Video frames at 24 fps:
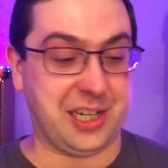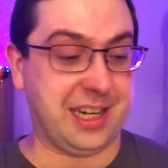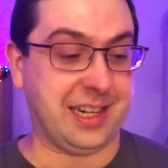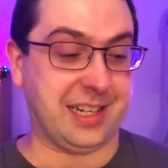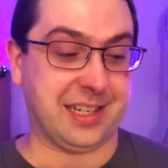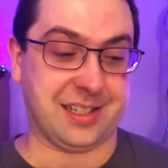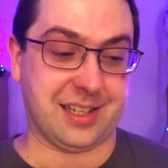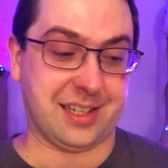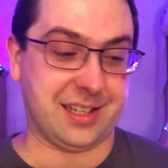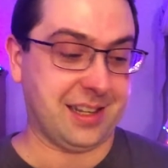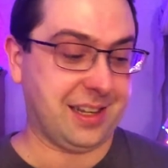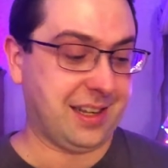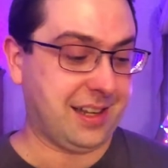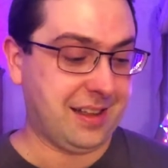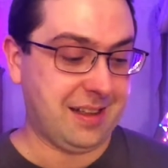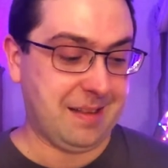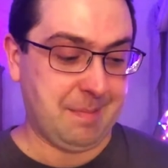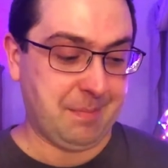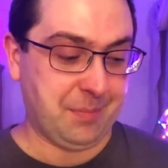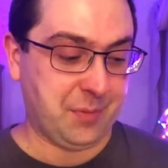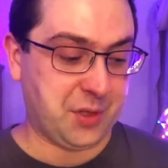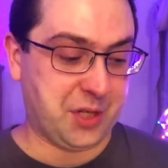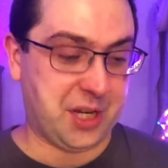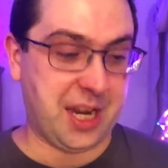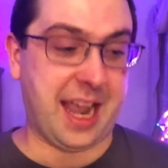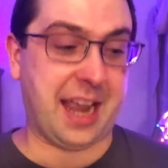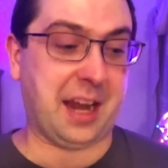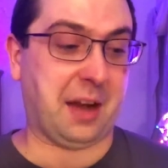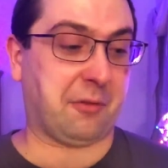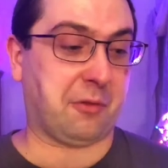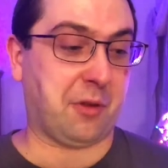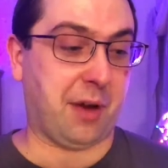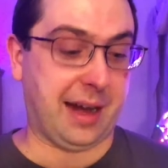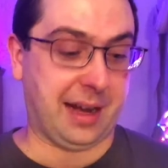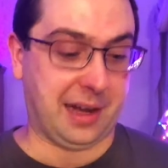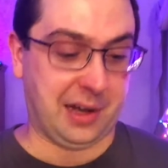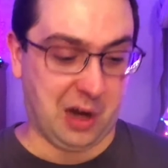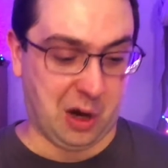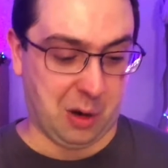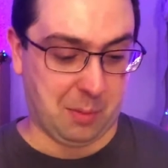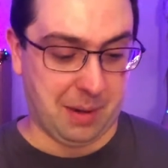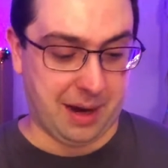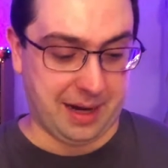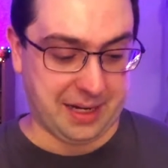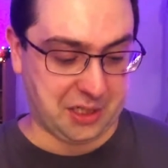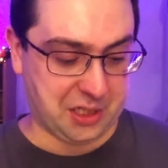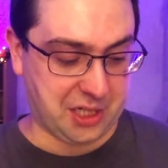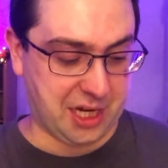She ain't afraid of
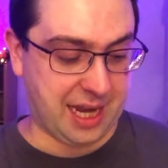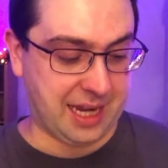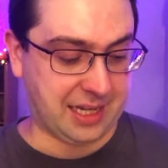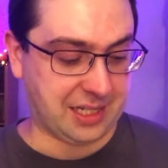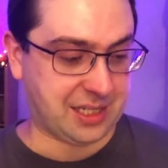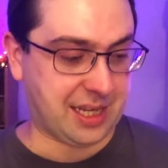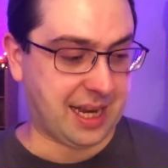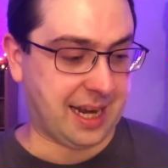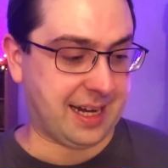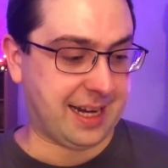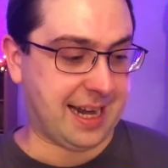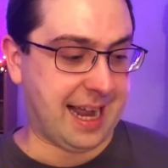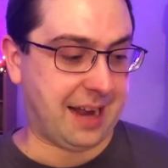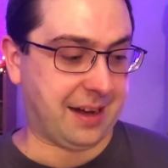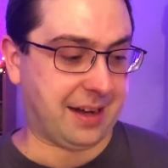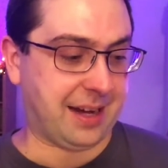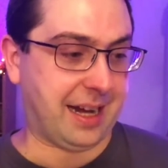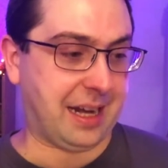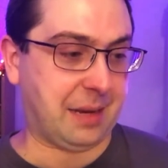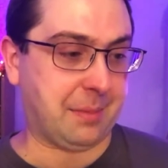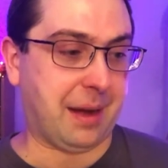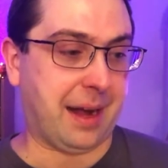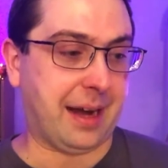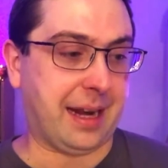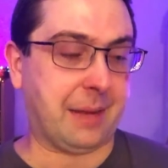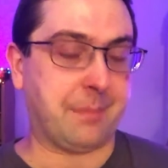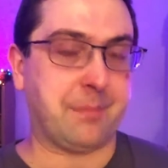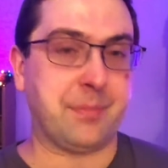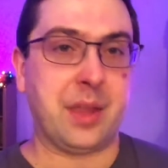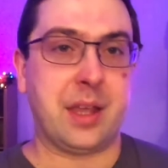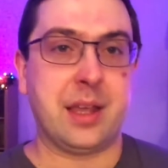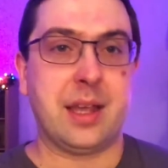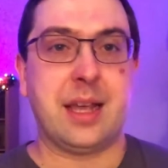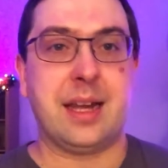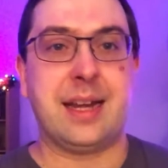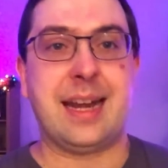nobody. She ain't standing down to anybody.